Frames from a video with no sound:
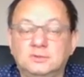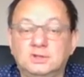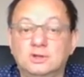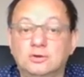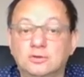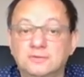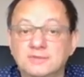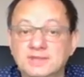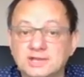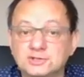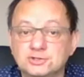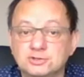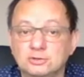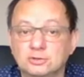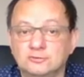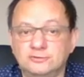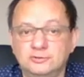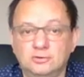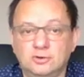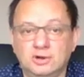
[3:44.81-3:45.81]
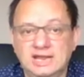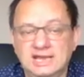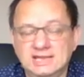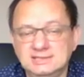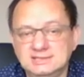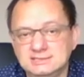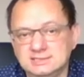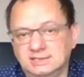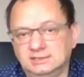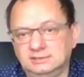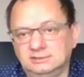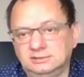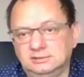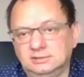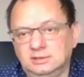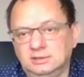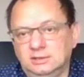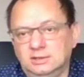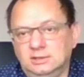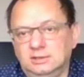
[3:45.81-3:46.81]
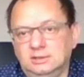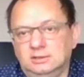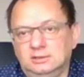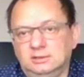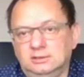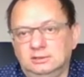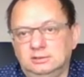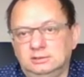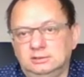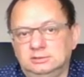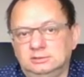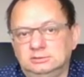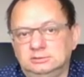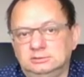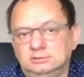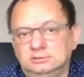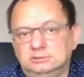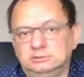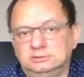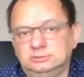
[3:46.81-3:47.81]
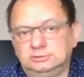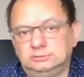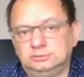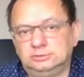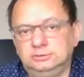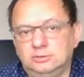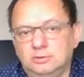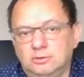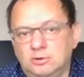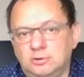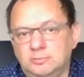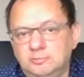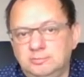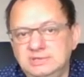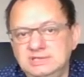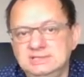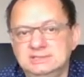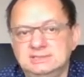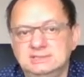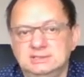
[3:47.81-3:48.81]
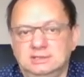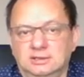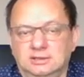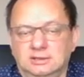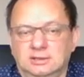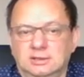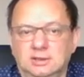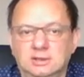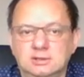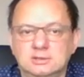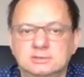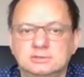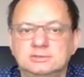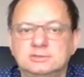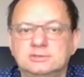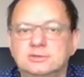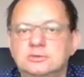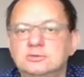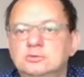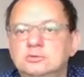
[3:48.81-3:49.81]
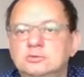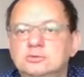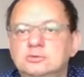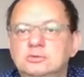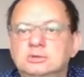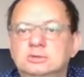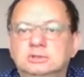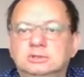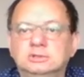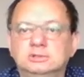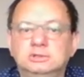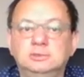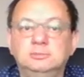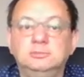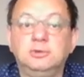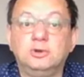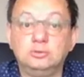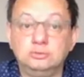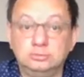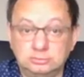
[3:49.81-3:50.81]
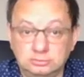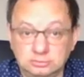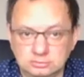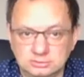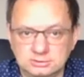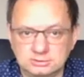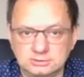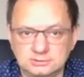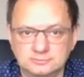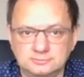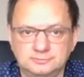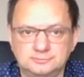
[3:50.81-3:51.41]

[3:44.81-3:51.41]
connection of your headset to your PC through the Bluetooth.